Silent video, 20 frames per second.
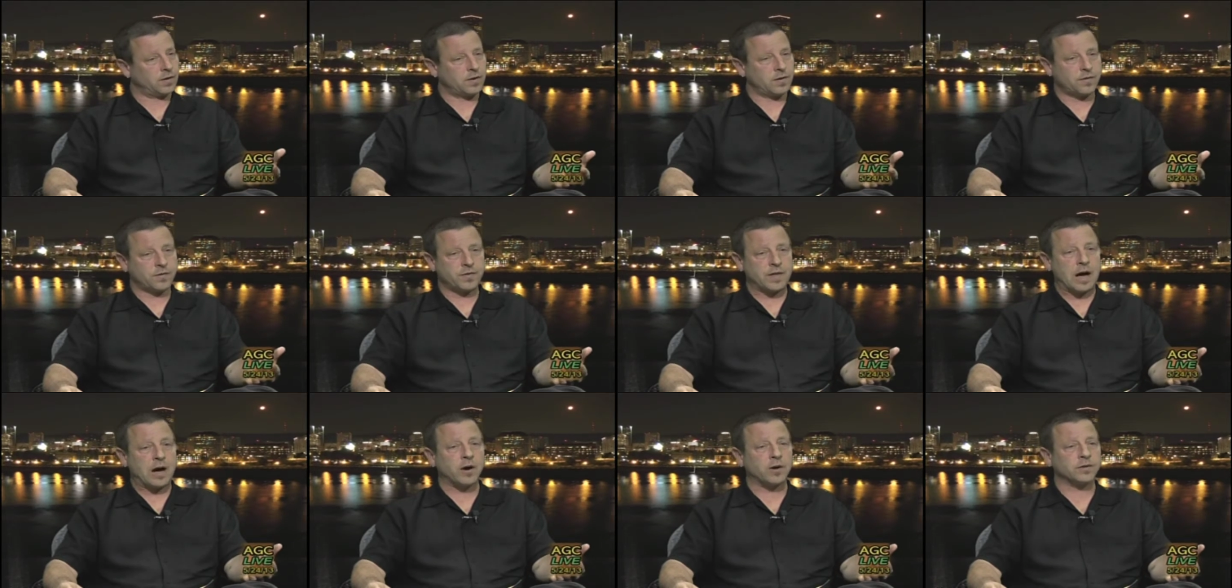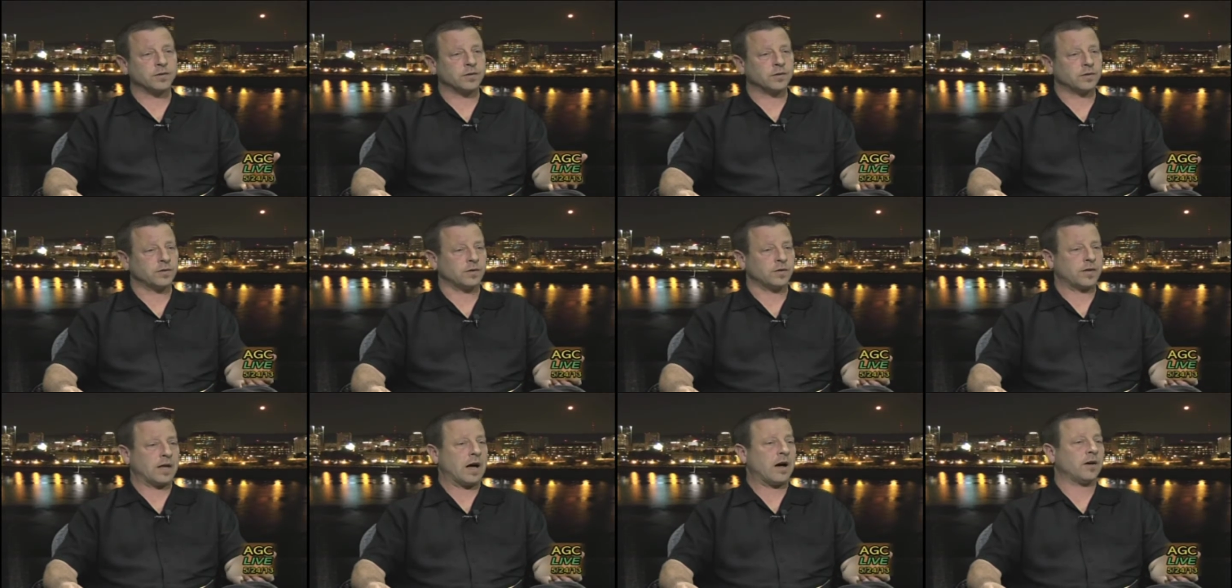thousands
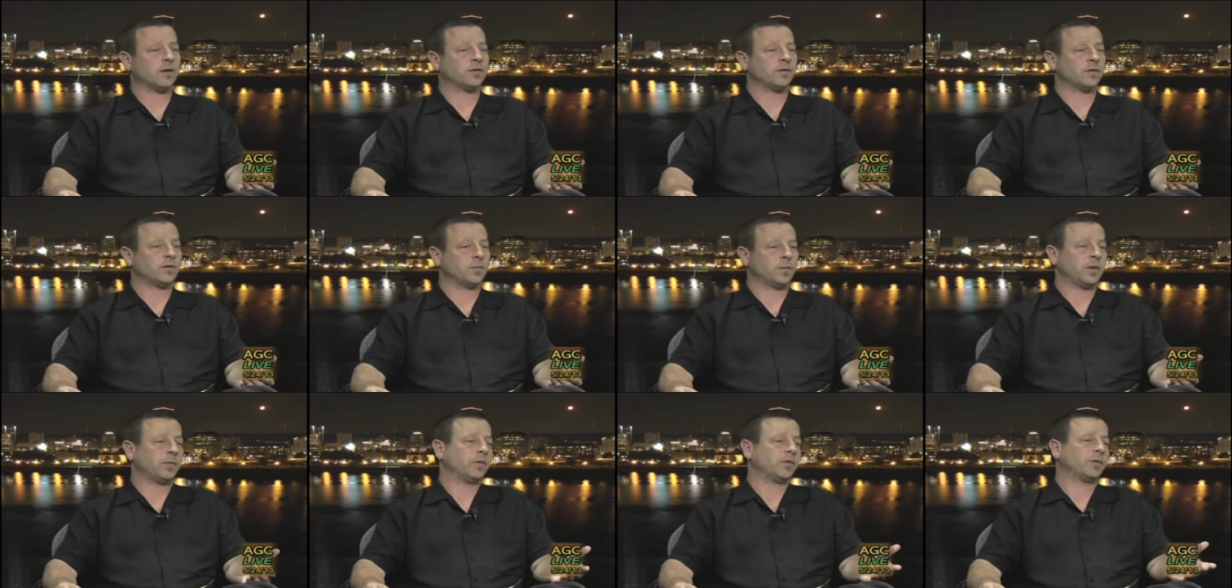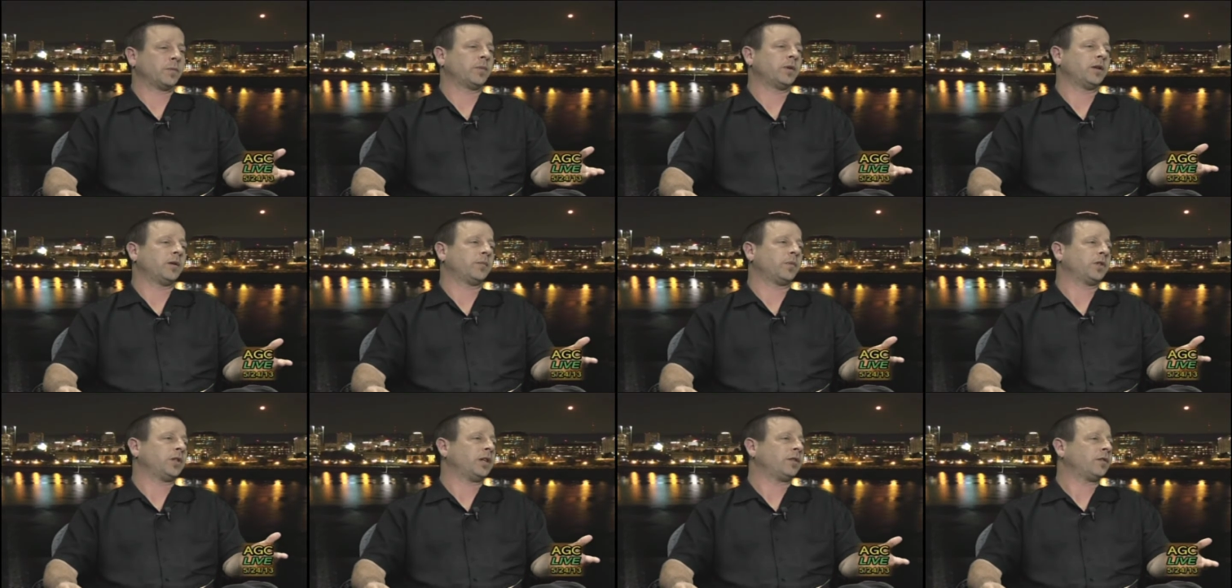and thousands of people. There's been a
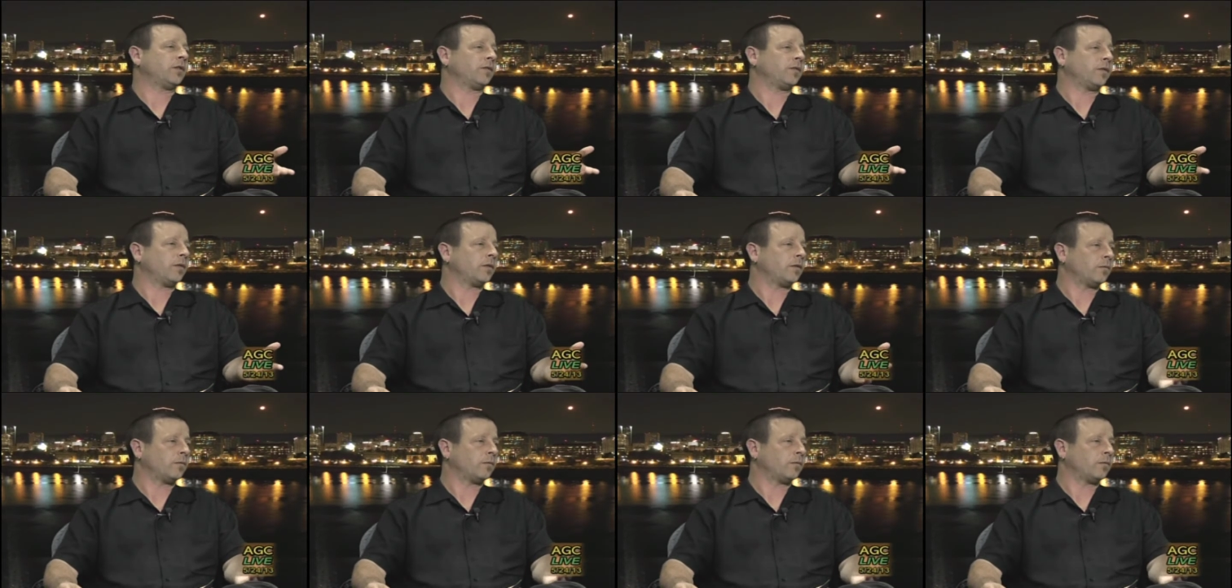petition